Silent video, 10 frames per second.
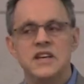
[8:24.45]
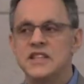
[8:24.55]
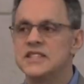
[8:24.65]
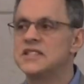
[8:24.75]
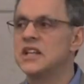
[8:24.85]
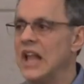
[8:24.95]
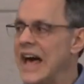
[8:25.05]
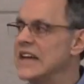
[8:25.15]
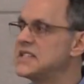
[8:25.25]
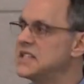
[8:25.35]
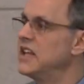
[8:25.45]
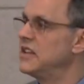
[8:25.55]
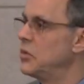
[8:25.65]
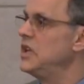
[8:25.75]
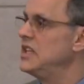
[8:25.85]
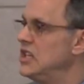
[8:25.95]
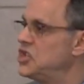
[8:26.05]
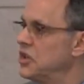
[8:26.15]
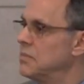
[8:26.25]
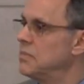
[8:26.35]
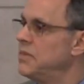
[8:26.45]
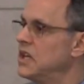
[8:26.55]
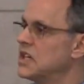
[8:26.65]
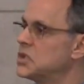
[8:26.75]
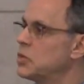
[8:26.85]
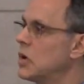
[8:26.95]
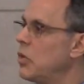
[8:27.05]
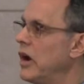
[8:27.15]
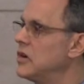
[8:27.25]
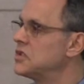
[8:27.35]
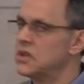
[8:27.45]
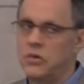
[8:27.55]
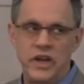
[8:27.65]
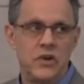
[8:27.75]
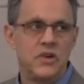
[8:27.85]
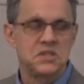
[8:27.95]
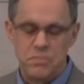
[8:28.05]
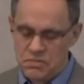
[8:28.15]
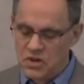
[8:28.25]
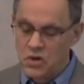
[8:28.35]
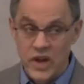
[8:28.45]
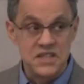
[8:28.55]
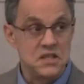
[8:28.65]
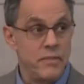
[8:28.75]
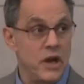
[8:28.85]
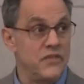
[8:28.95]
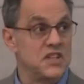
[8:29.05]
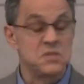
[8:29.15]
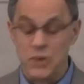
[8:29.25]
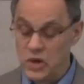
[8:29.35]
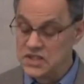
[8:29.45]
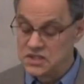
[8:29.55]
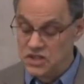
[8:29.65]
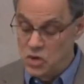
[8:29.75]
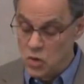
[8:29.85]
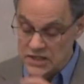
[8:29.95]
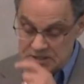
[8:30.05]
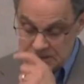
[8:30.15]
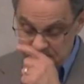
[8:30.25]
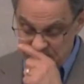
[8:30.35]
that's the last thing that we teach them because it requires the greatest amount of experience and nuance.